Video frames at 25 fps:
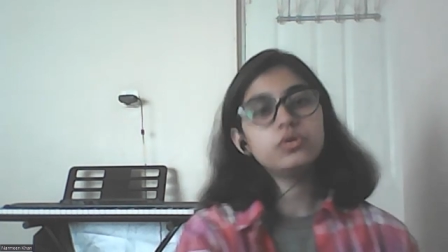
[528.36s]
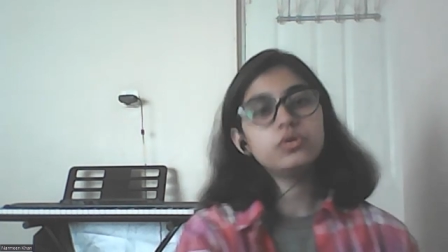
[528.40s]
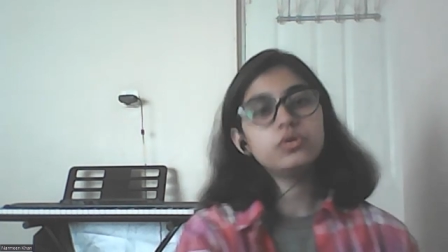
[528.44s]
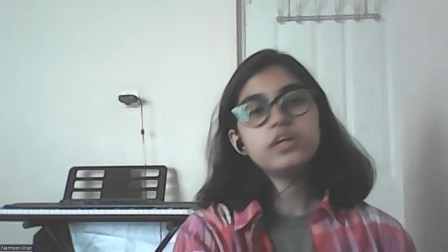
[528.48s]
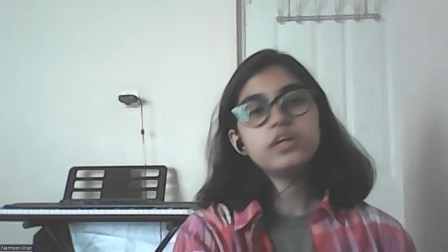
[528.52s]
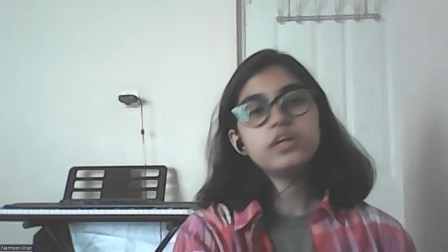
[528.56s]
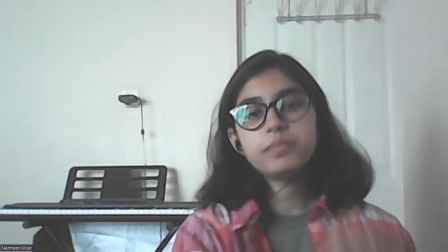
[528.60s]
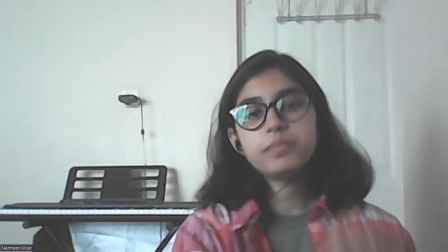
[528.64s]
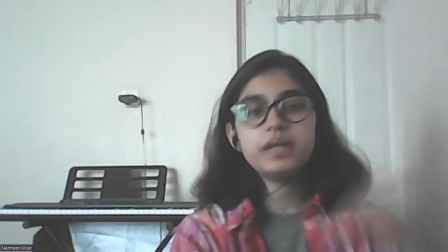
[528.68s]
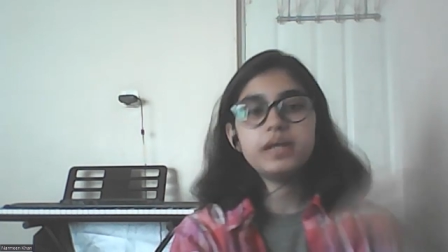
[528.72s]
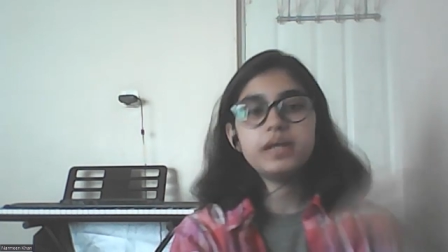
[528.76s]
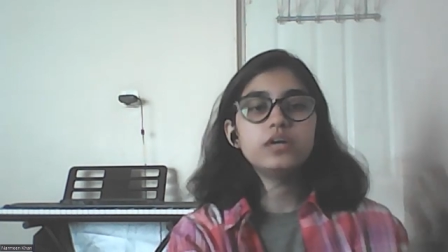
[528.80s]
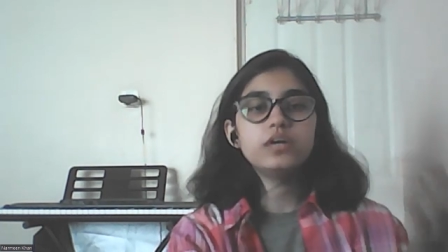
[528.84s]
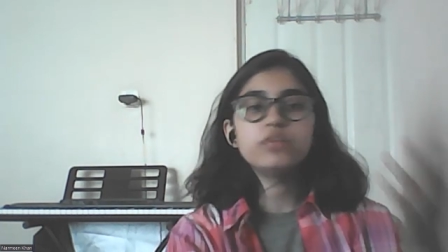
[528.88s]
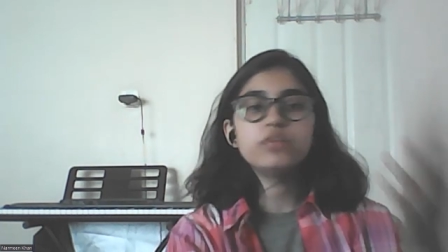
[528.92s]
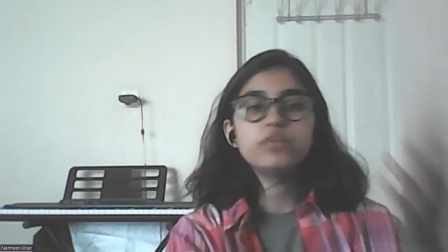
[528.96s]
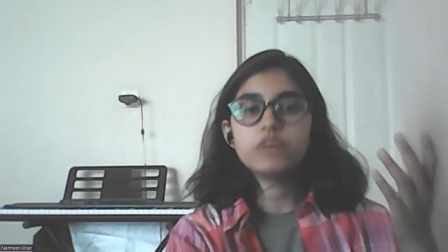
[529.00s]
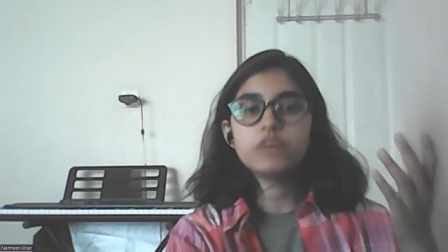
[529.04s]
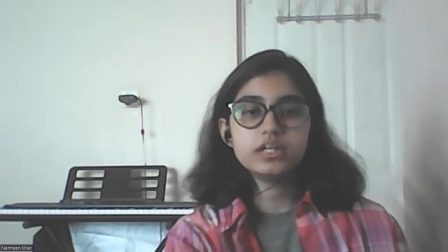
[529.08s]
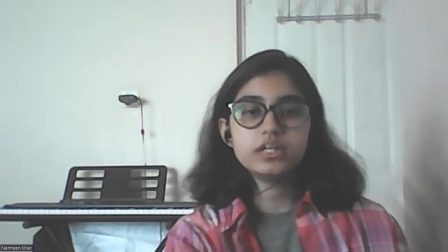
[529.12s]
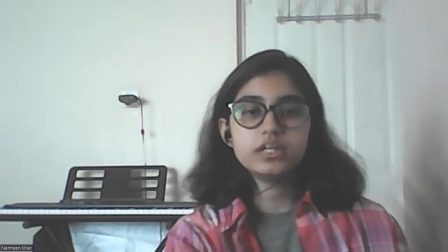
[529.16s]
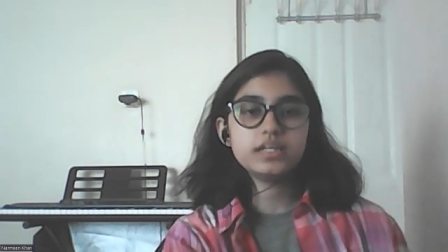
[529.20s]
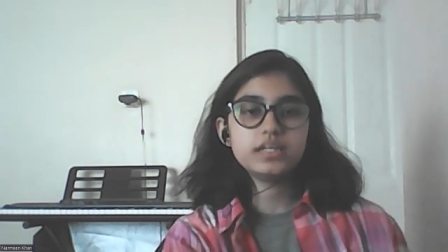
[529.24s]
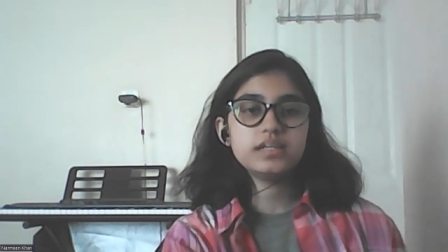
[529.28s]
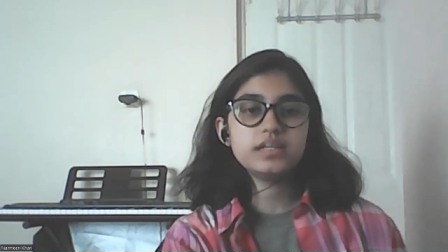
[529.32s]
don't depend
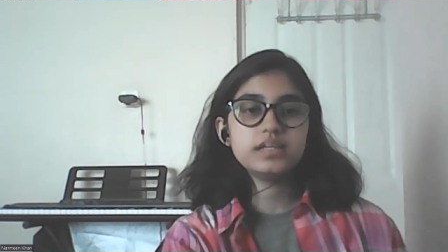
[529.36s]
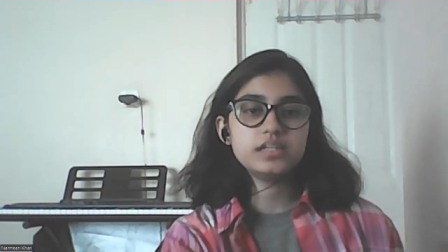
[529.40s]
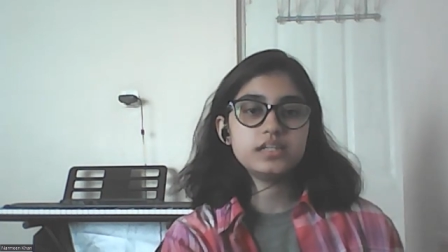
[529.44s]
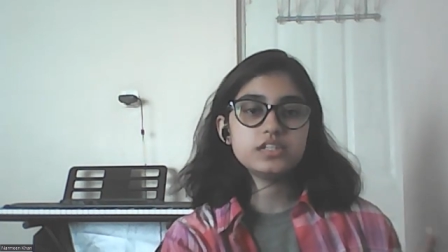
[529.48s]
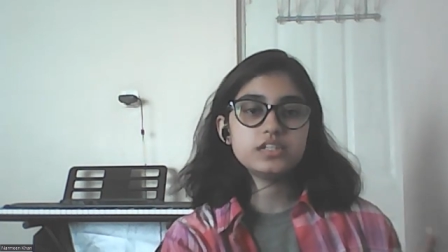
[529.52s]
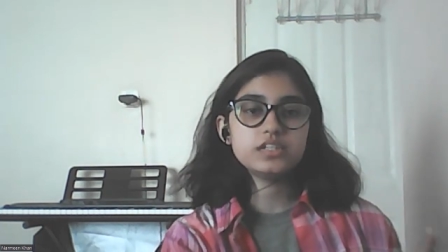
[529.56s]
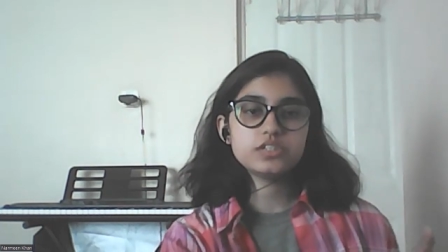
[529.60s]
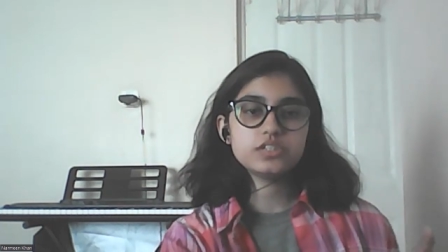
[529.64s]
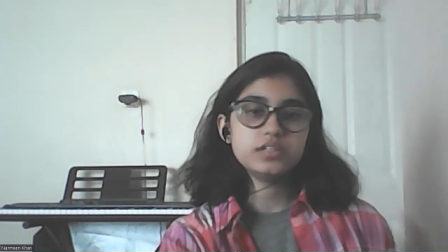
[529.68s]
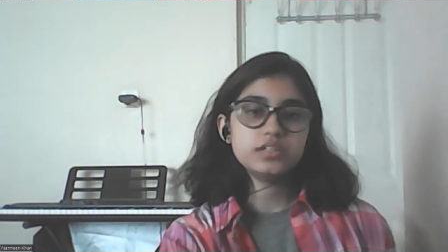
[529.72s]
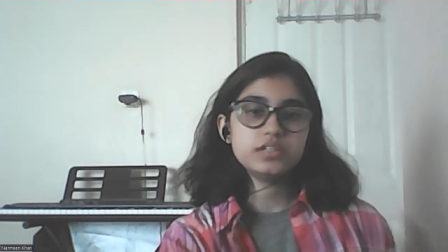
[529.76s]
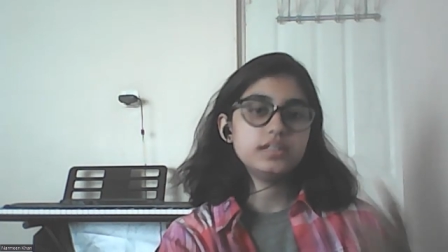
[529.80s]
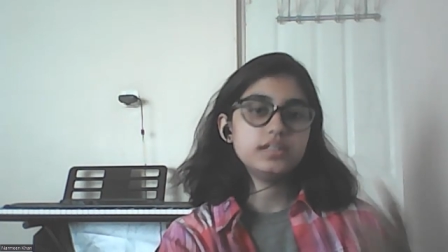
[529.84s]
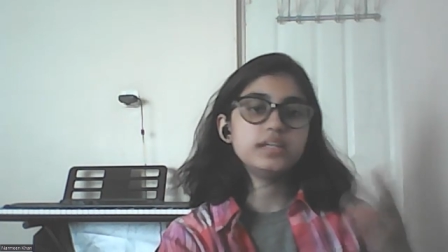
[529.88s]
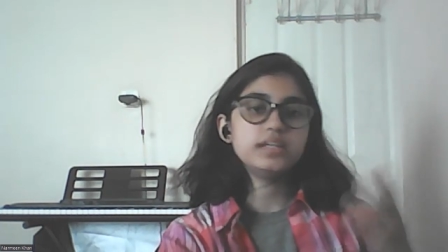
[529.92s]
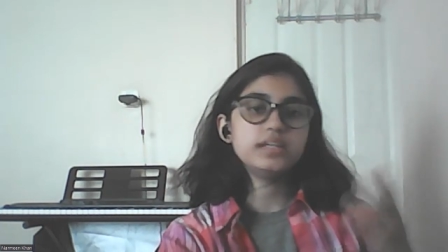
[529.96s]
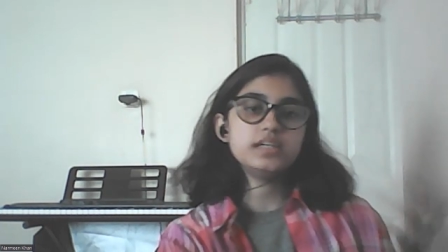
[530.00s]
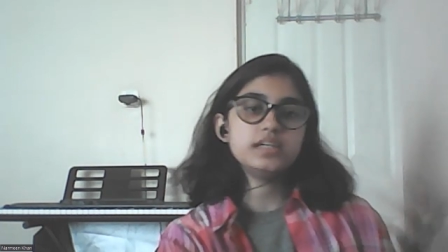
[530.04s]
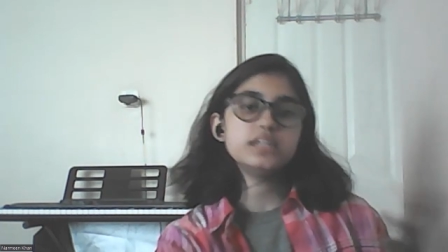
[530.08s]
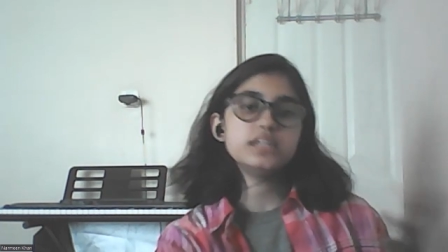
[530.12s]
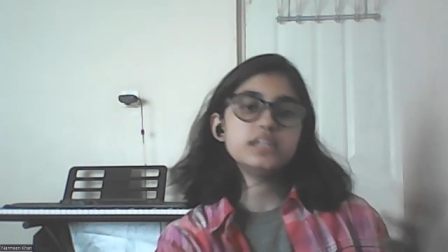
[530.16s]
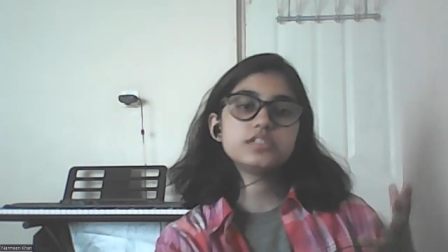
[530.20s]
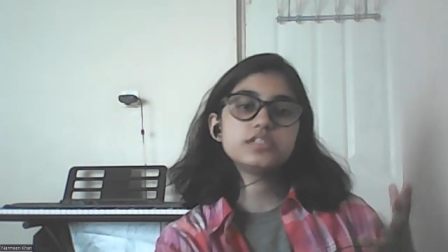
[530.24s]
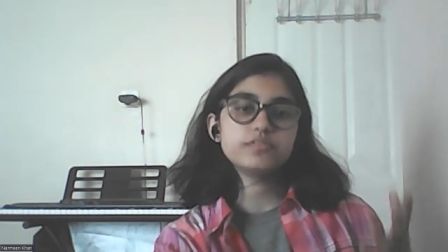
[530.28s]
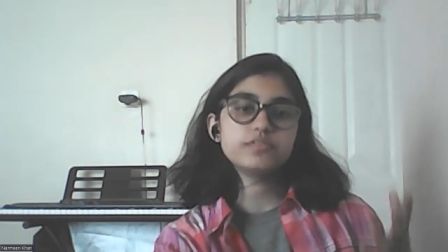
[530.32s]
on what they teach they
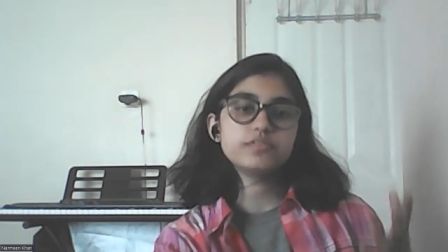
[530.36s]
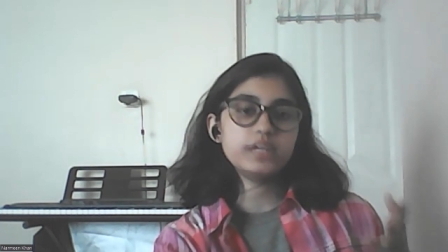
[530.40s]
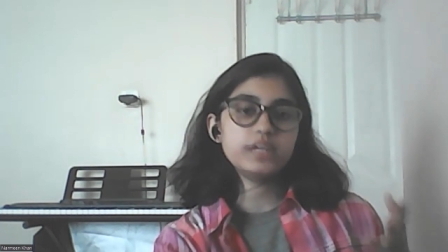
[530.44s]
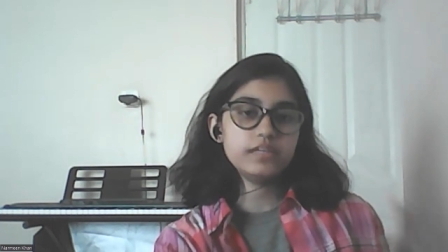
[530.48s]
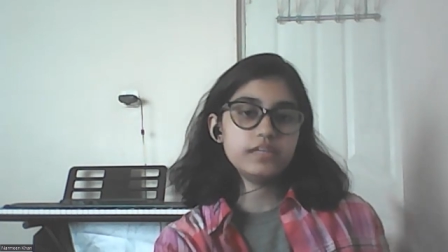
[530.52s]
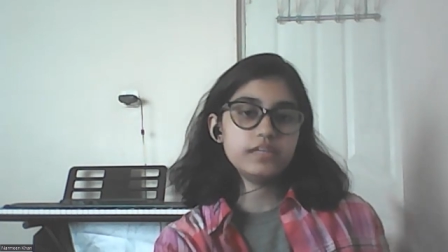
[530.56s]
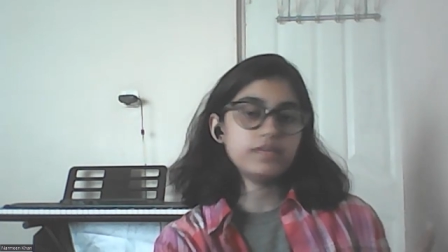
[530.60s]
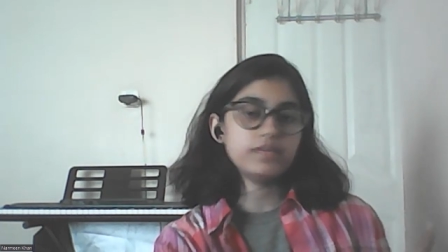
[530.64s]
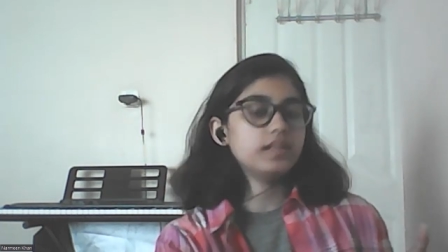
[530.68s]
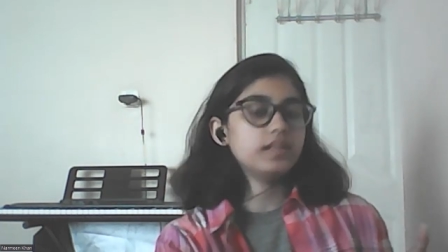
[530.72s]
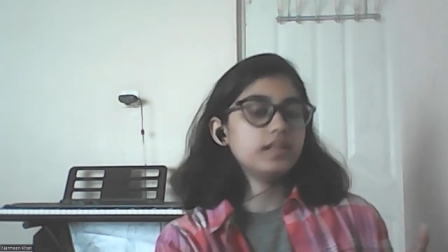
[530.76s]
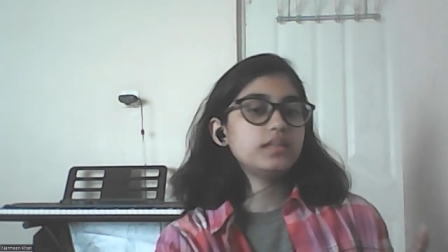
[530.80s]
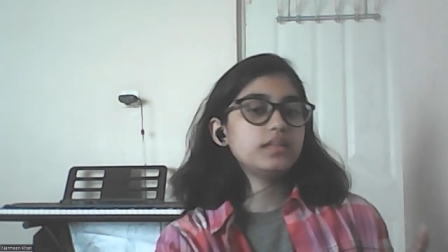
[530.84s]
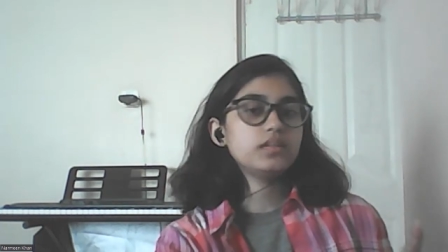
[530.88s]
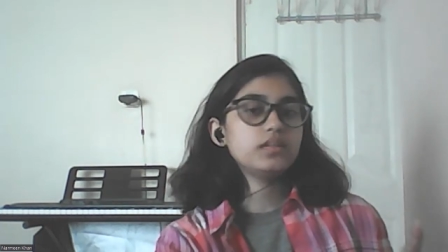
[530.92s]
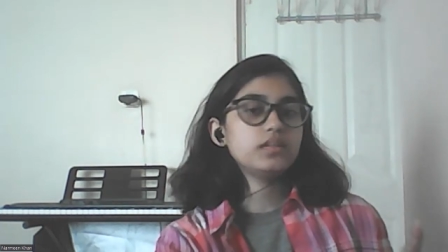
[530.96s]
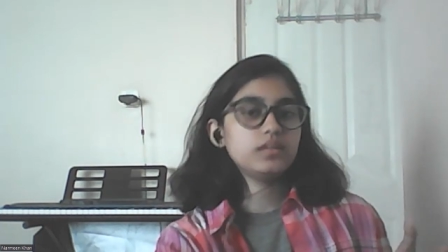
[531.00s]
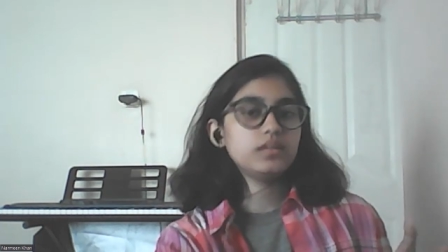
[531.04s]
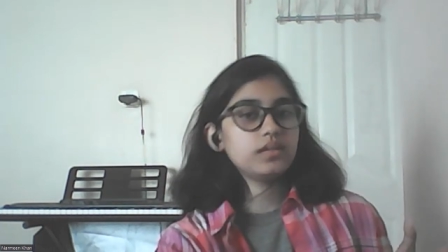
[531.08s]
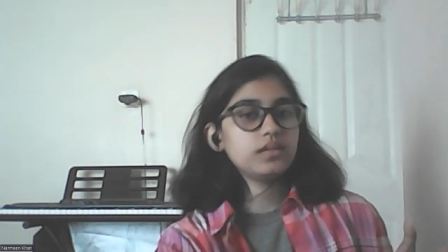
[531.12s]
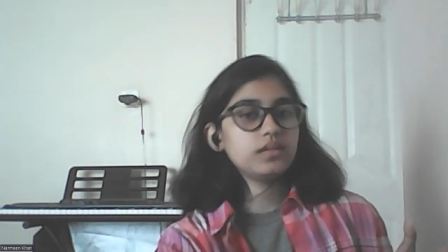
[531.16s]
teach very well